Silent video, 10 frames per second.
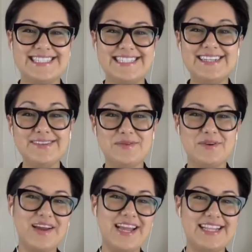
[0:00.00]
oh,
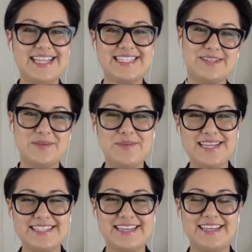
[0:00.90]
great, that sounds
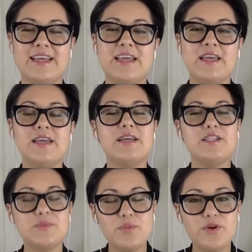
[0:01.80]
amazing.
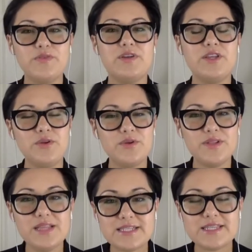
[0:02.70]
It's more of a, you
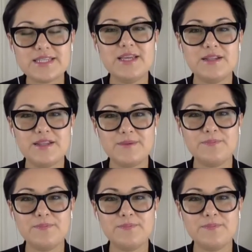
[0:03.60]
listen like,